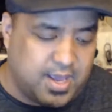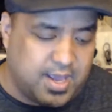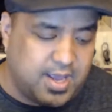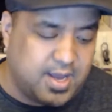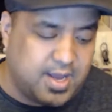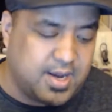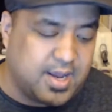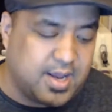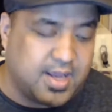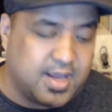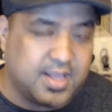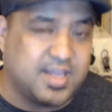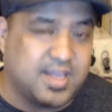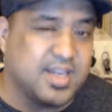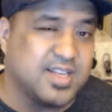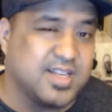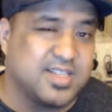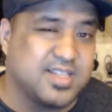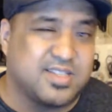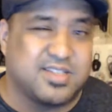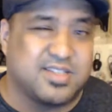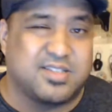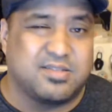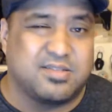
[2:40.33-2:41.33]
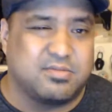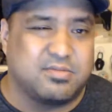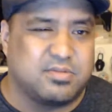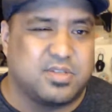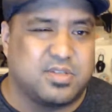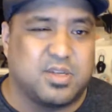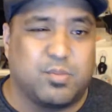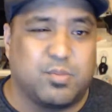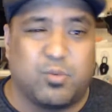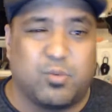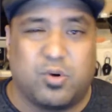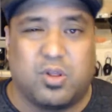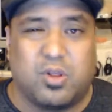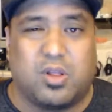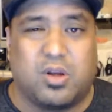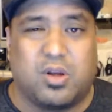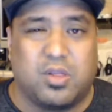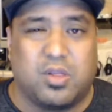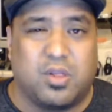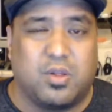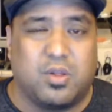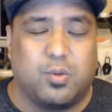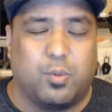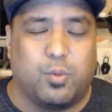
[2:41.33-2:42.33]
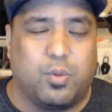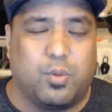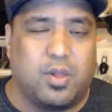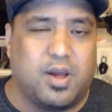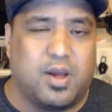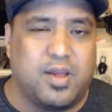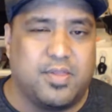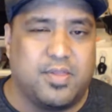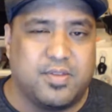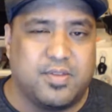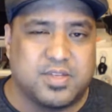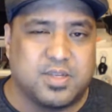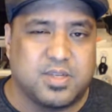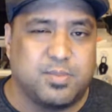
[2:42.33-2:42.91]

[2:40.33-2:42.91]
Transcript: And I guess somewhere along the line,